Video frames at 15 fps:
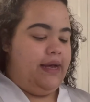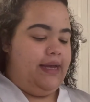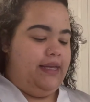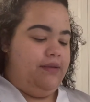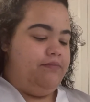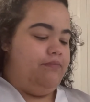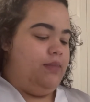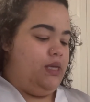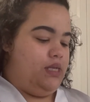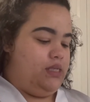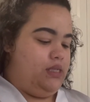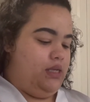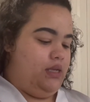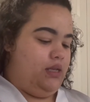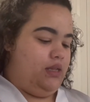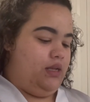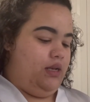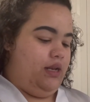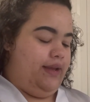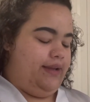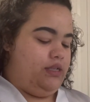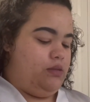I am mixing the
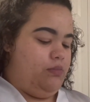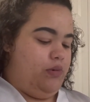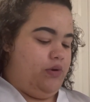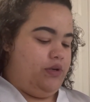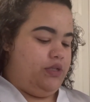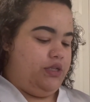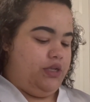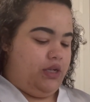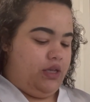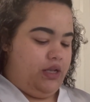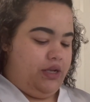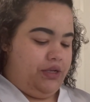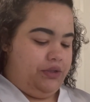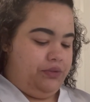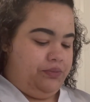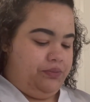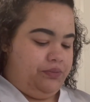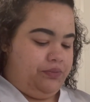NYX Born to Glow